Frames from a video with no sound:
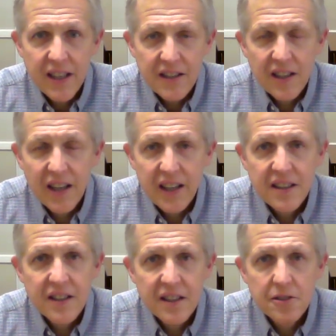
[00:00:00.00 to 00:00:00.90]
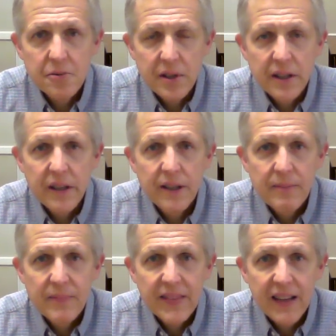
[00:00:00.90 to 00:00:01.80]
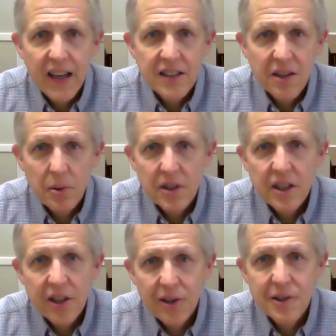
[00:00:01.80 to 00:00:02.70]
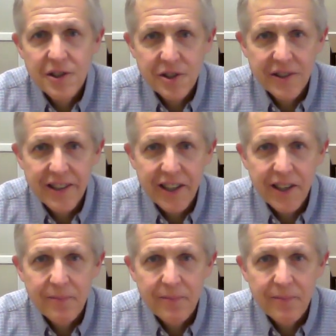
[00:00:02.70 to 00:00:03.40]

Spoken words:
It's a lot to deal with. And so I want to encourage you today